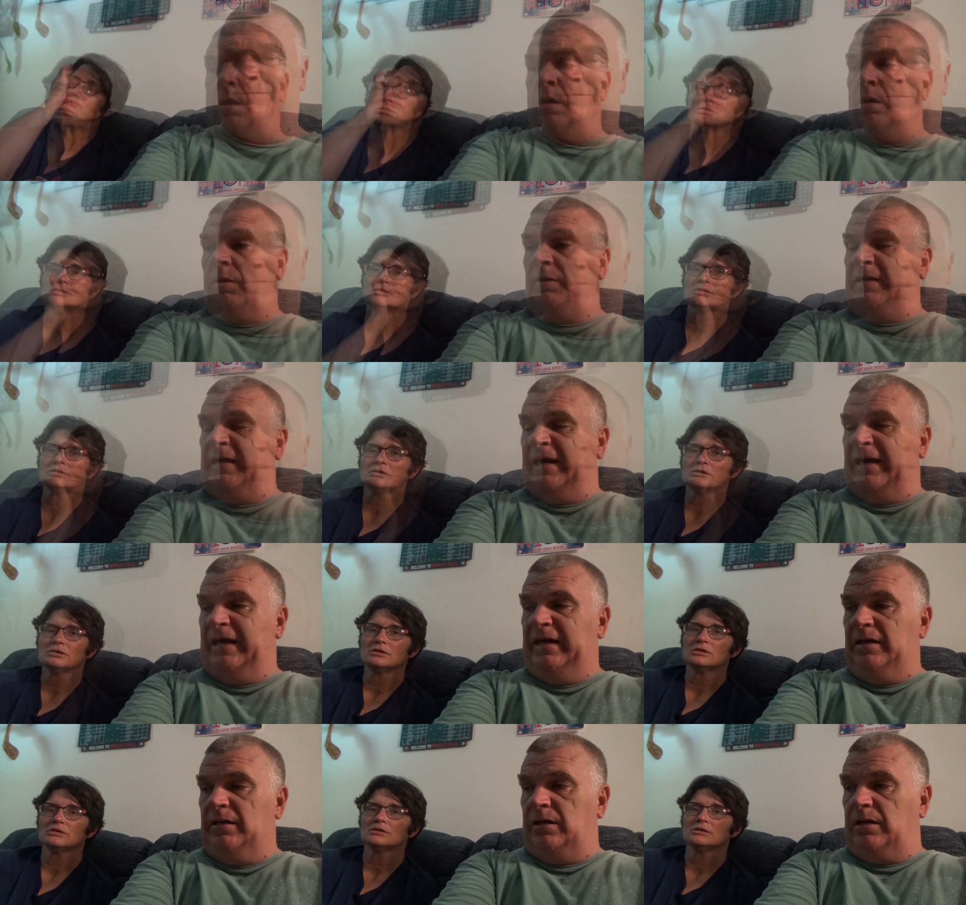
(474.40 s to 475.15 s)

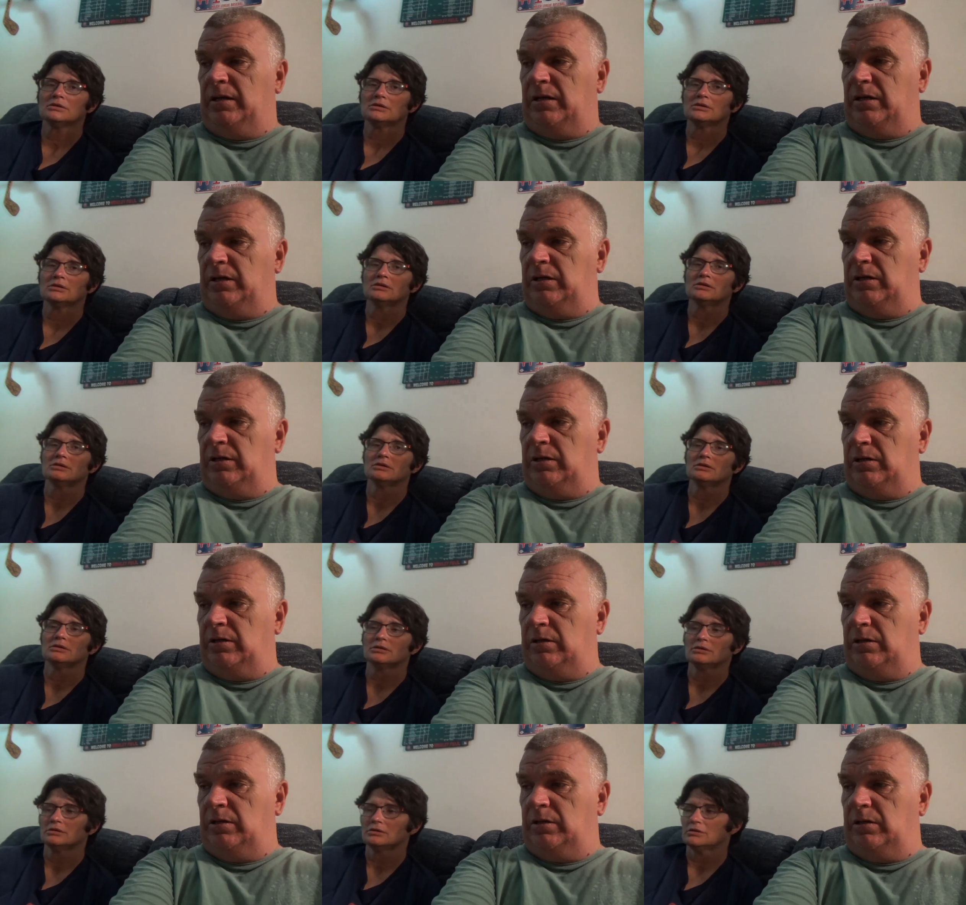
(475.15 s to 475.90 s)
Speaker 1: Okay,
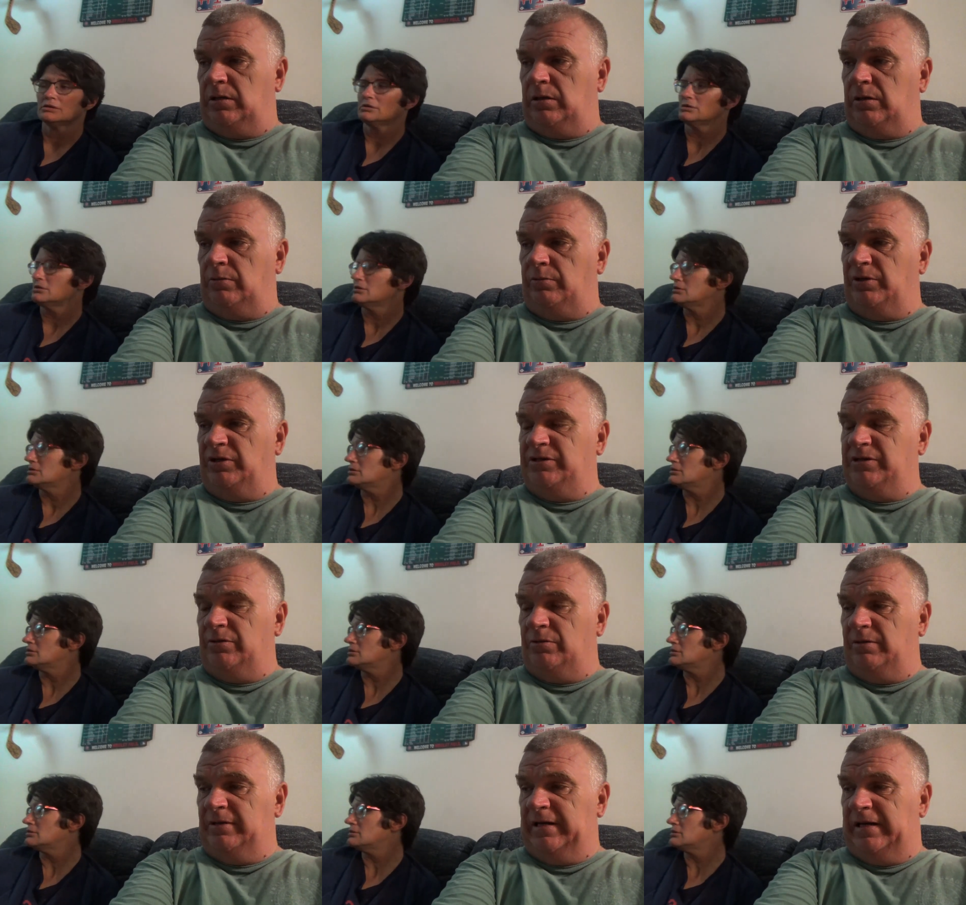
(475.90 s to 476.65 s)
uh, we
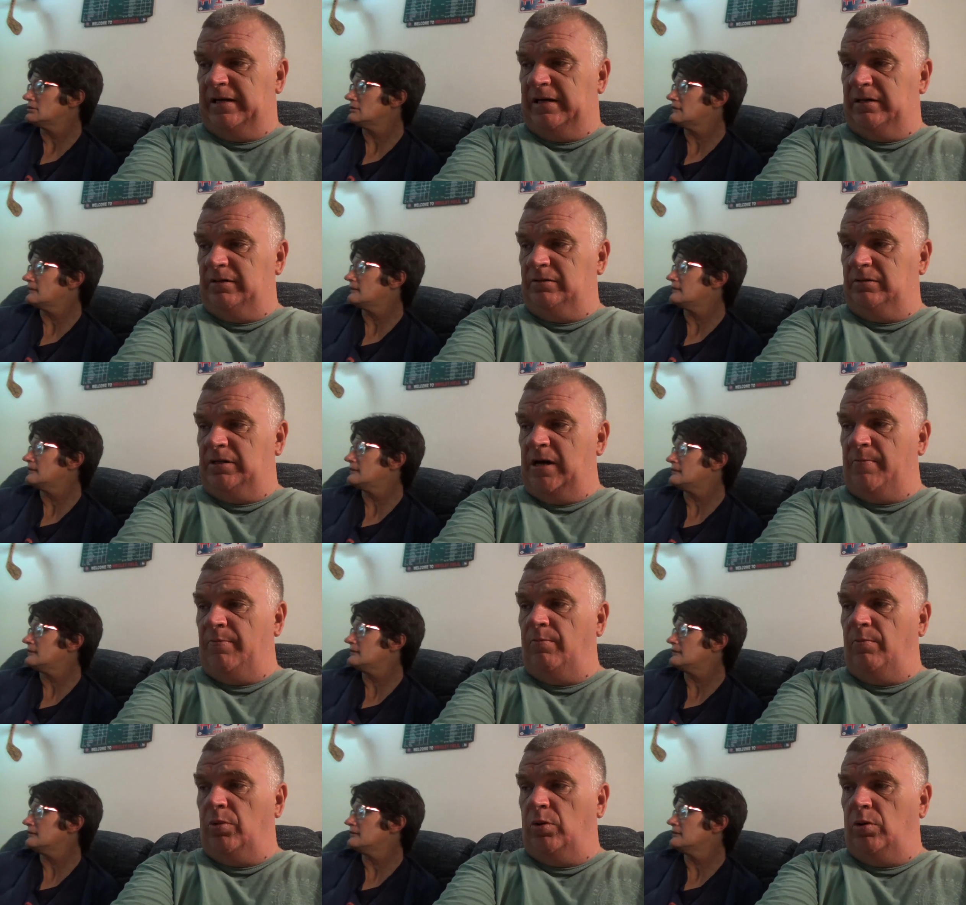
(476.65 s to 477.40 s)
still got a
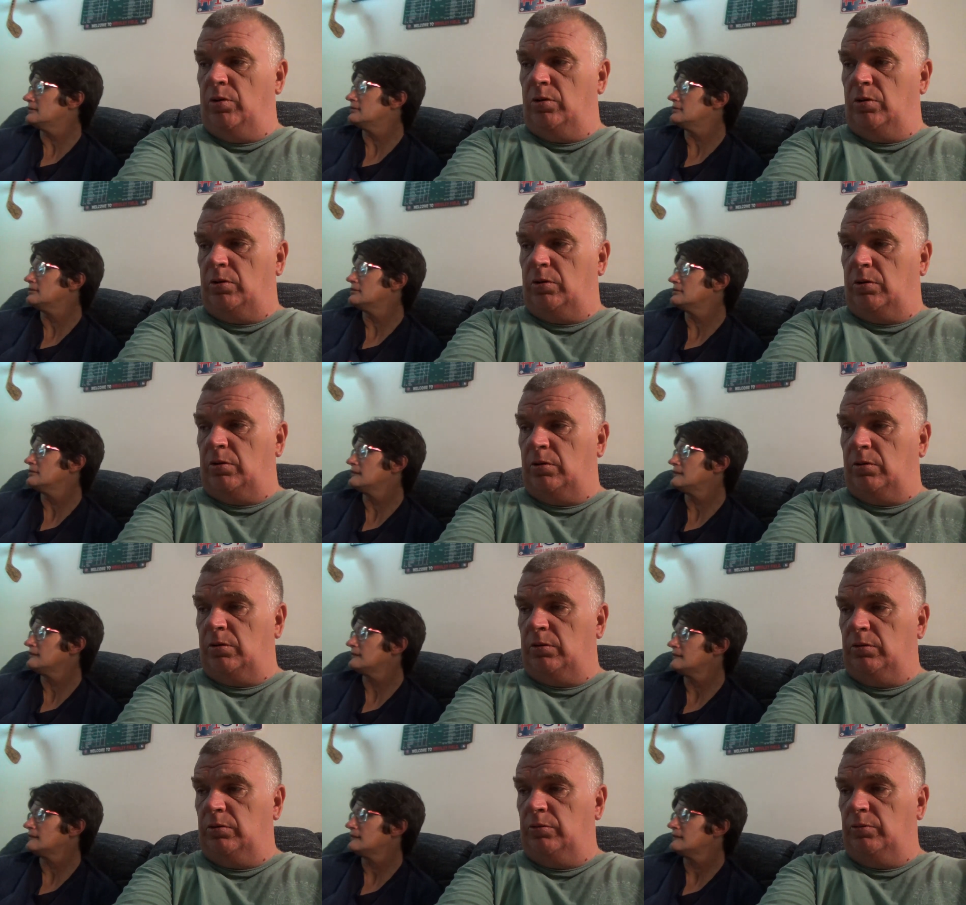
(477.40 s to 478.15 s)
couple
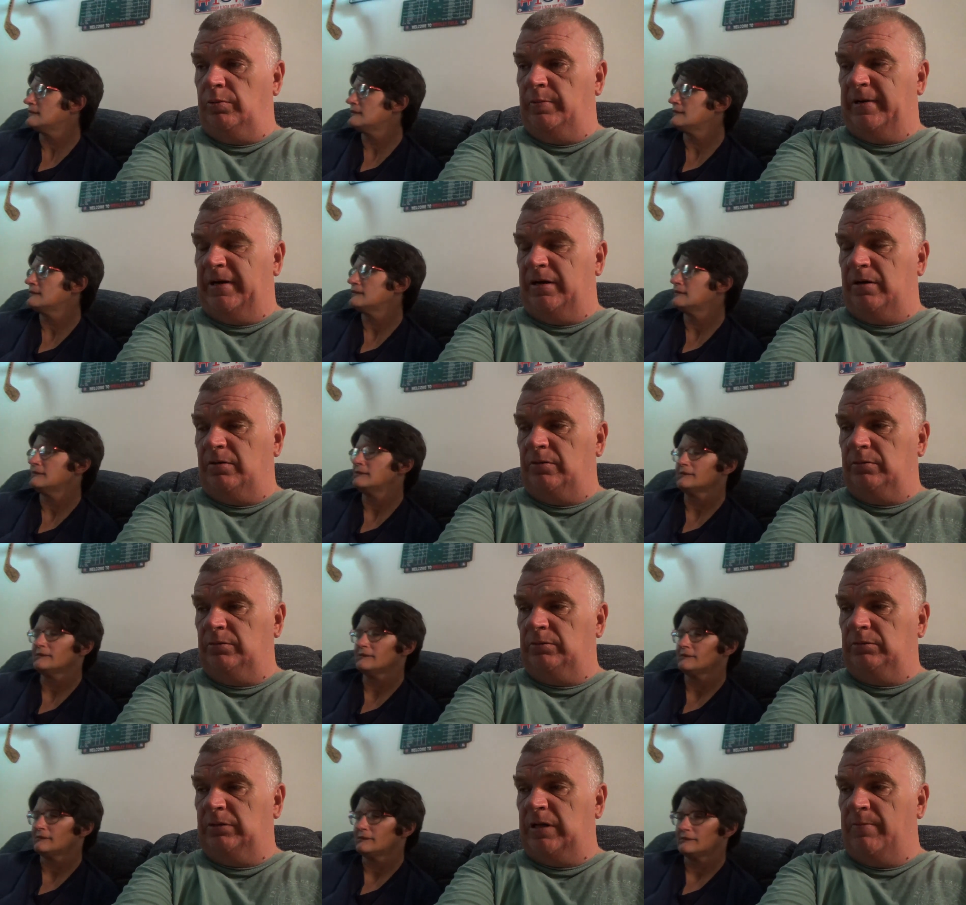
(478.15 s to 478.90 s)
more,
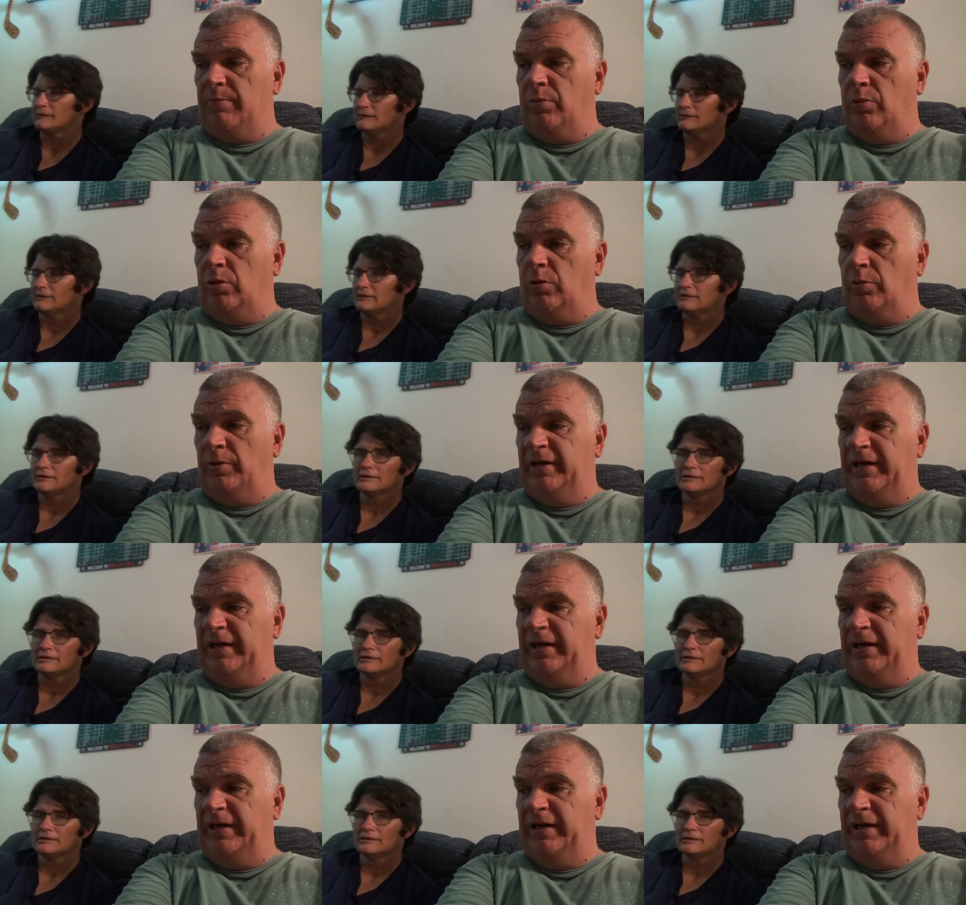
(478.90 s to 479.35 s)
well, couple more